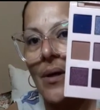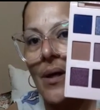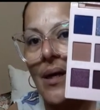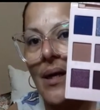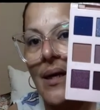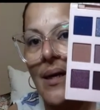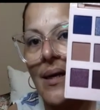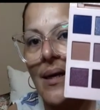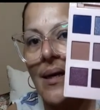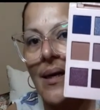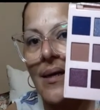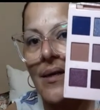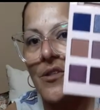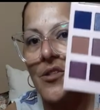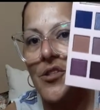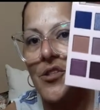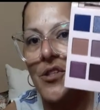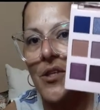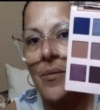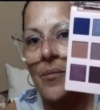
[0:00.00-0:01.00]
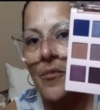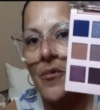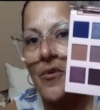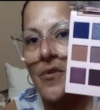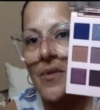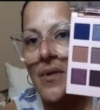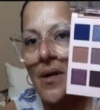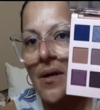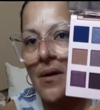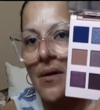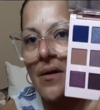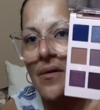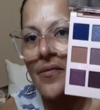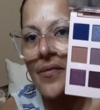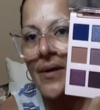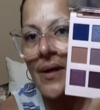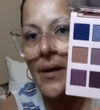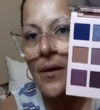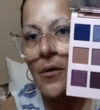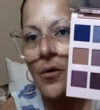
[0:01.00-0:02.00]
a lot of shimmers. I love
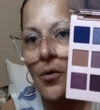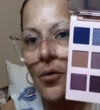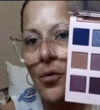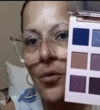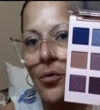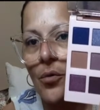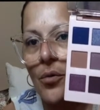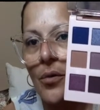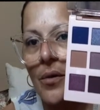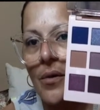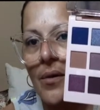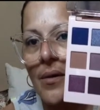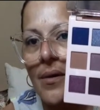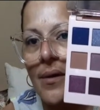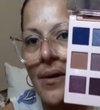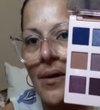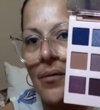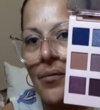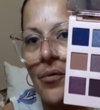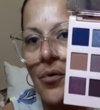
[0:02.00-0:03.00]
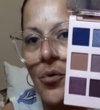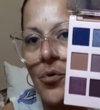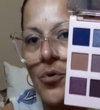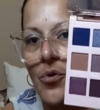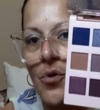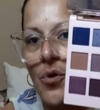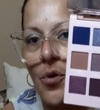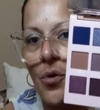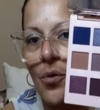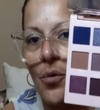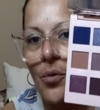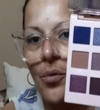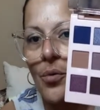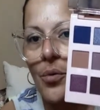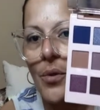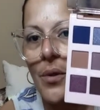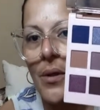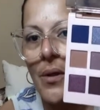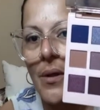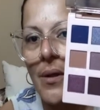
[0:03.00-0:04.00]
that gold, that rose gold,
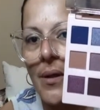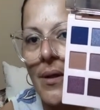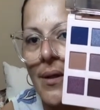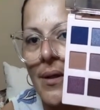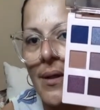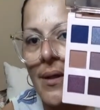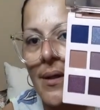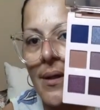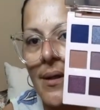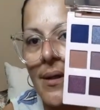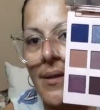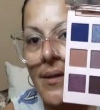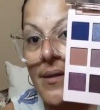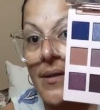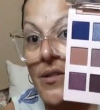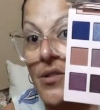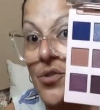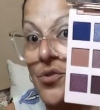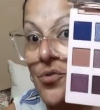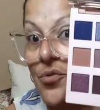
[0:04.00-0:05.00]
this